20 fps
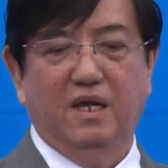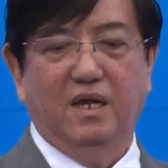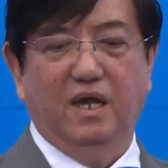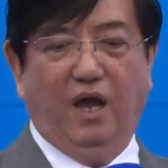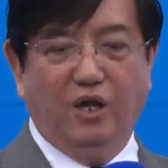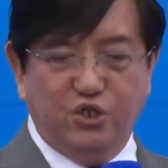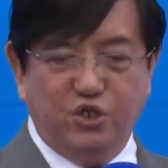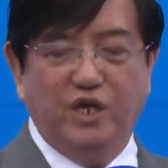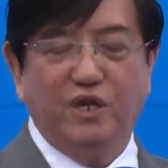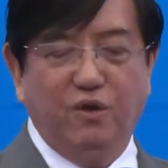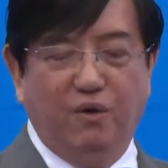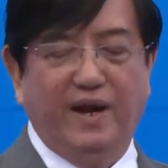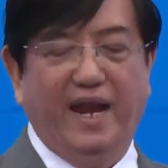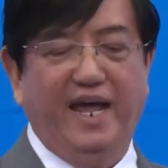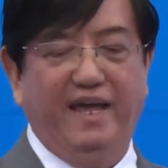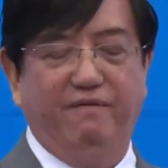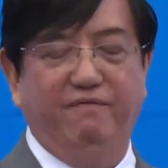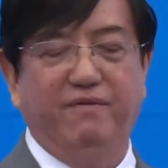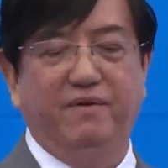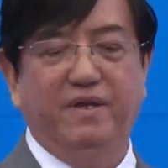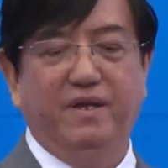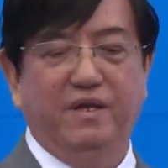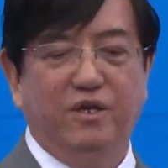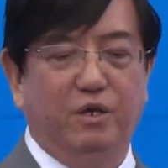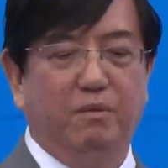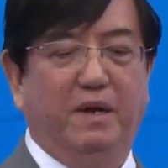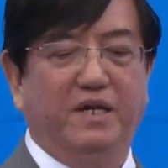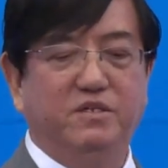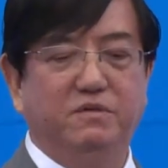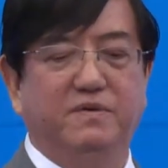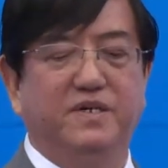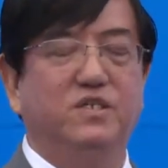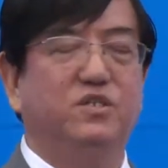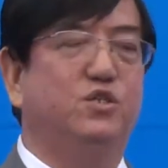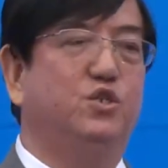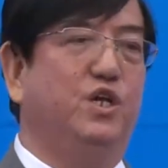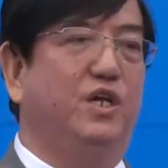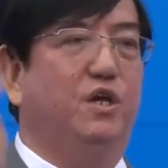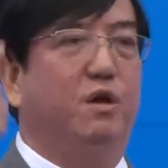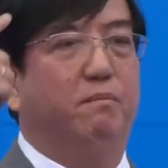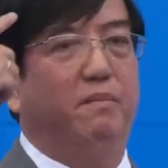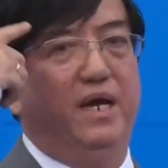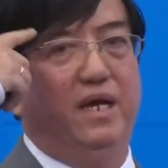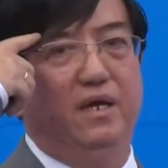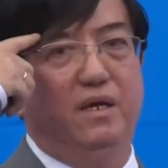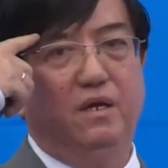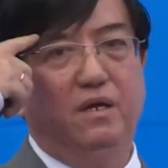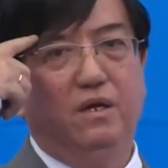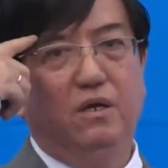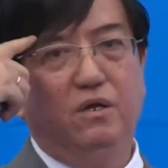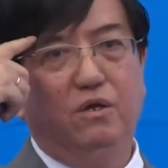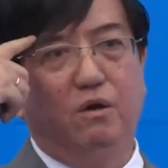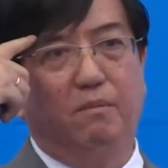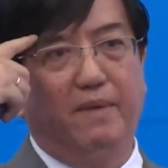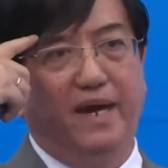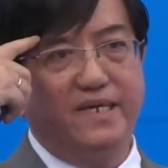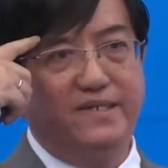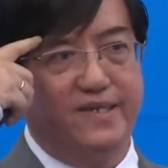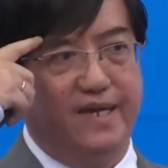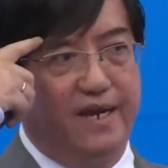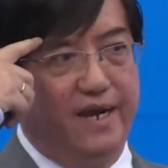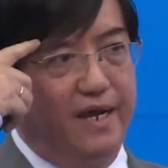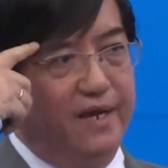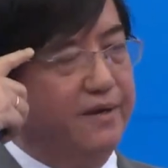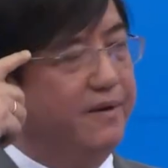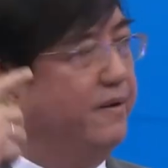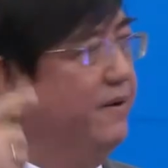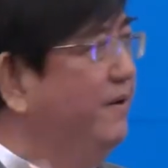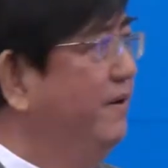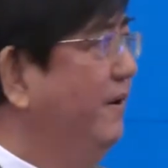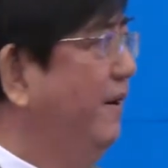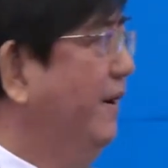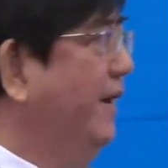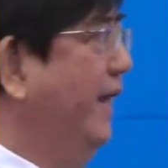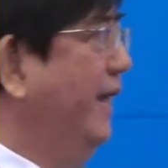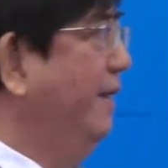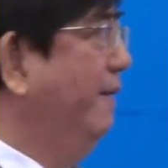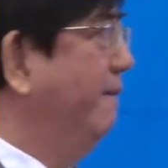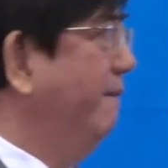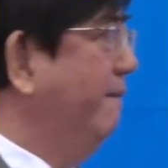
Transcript: or change your life, you must first change your mind, your mindset, huh? Okay.